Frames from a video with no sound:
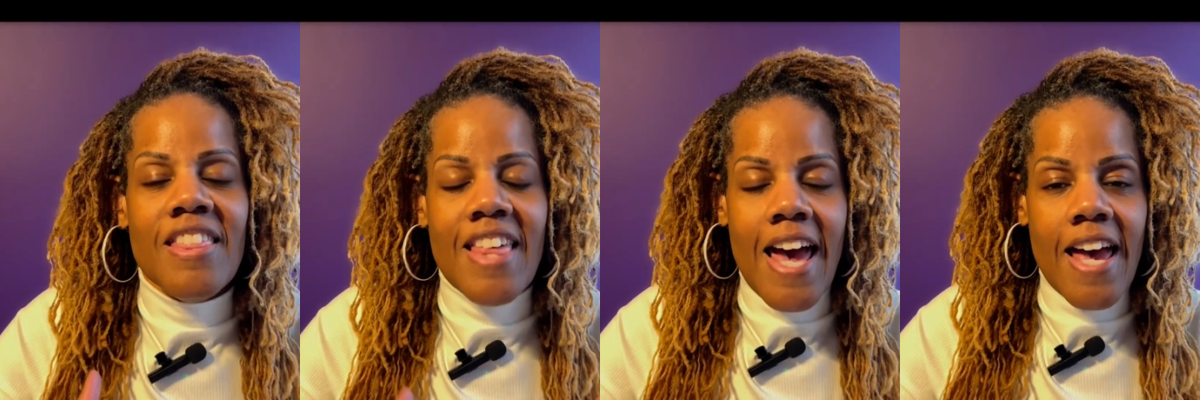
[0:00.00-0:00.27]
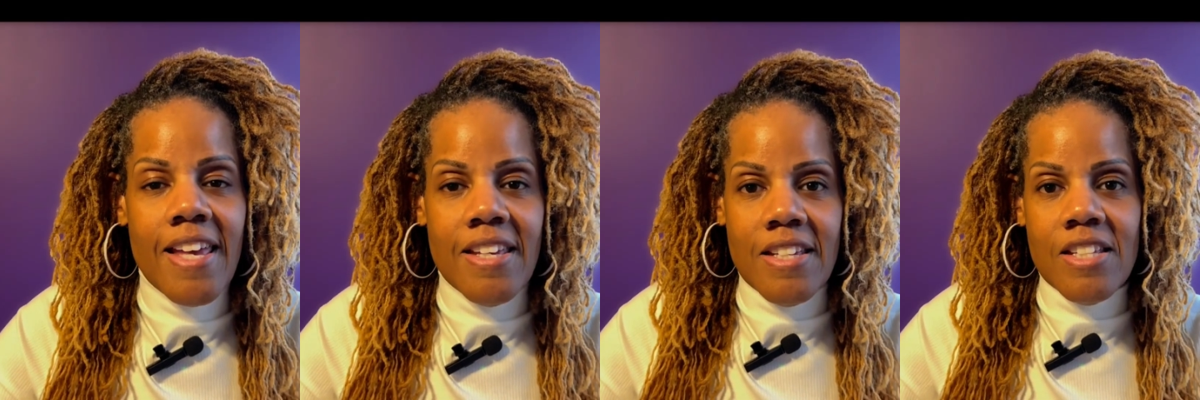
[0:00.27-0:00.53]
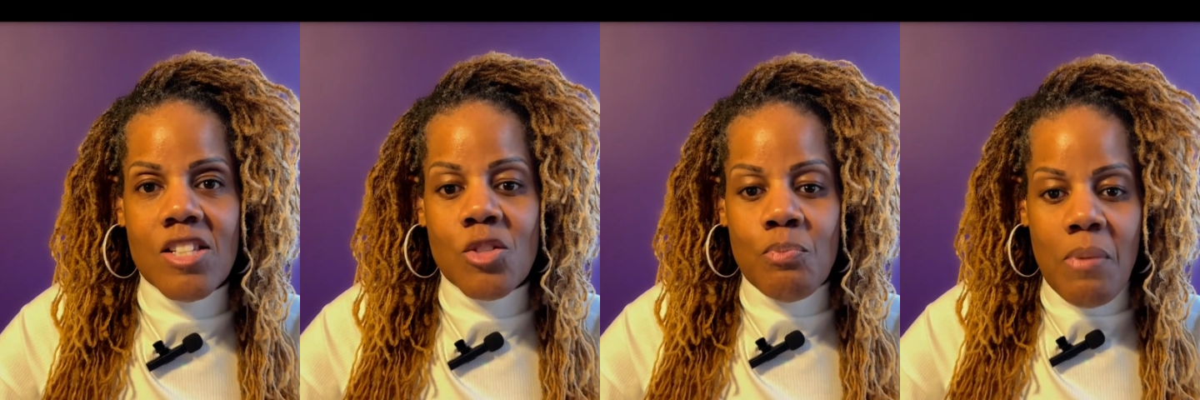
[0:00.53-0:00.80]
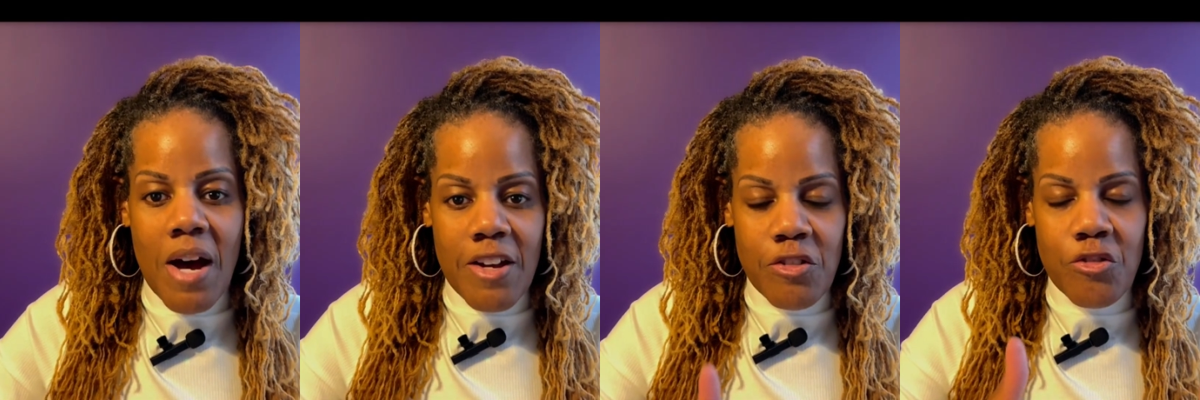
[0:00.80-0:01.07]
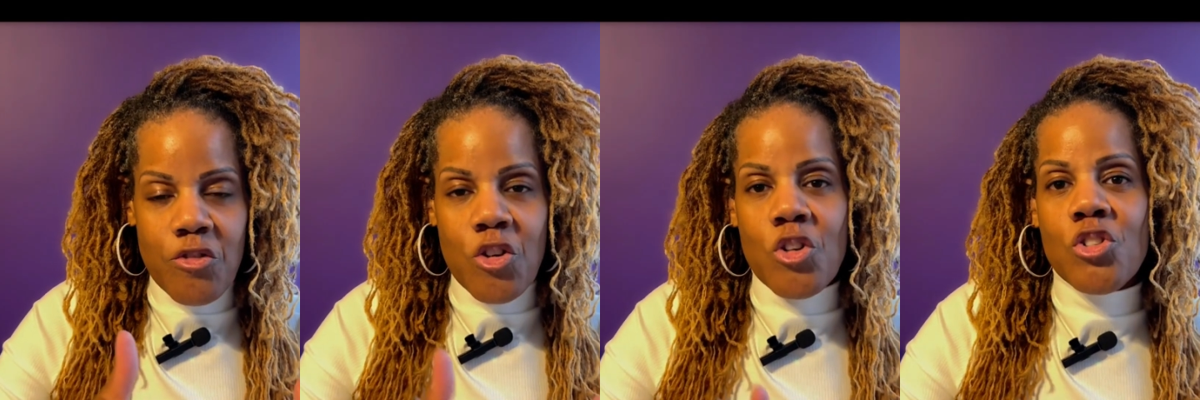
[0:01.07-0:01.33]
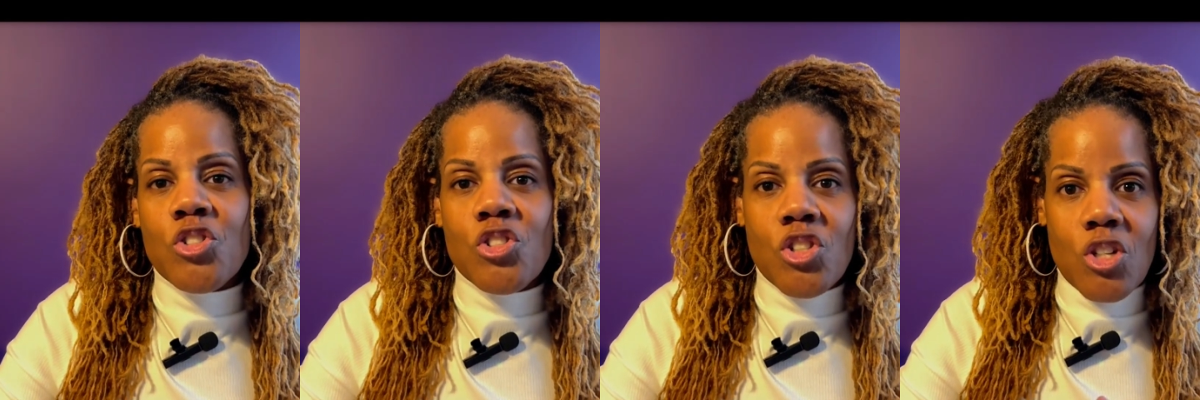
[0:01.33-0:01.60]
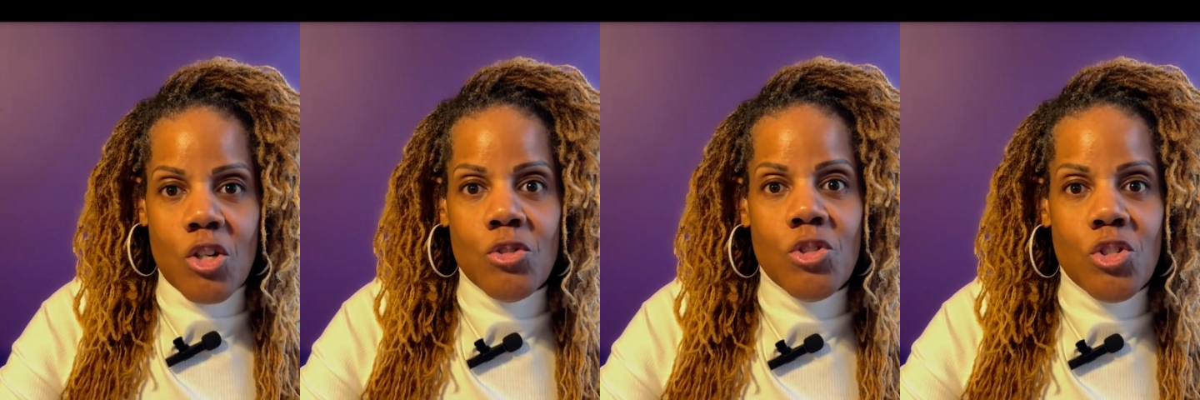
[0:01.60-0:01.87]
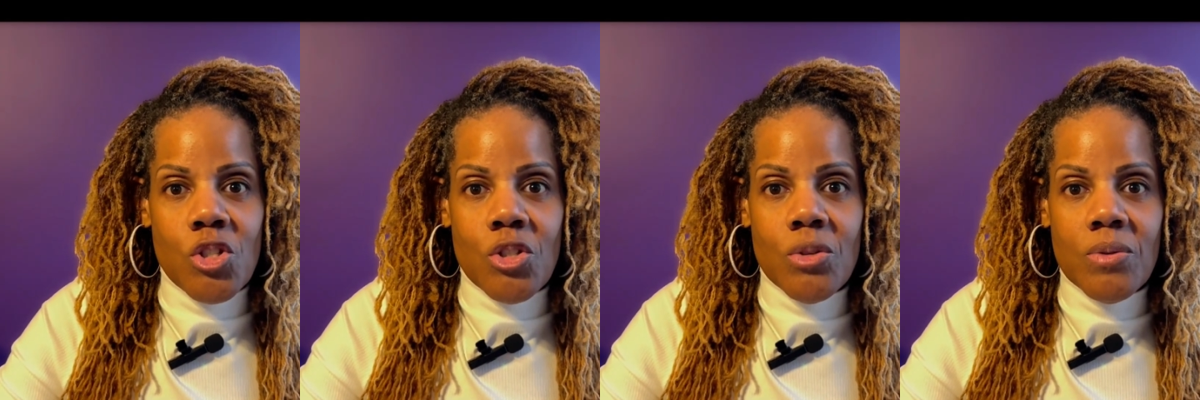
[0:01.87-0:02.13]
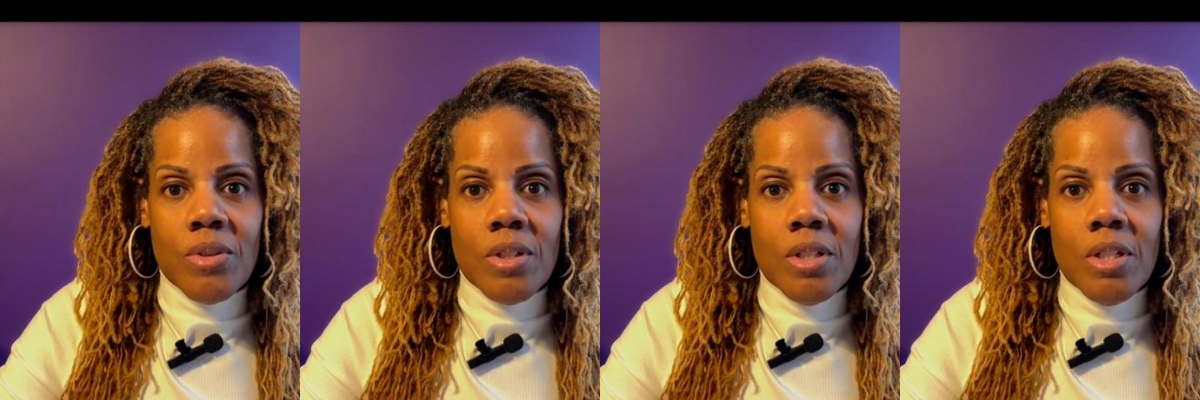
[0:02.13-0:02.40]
That is my first go to.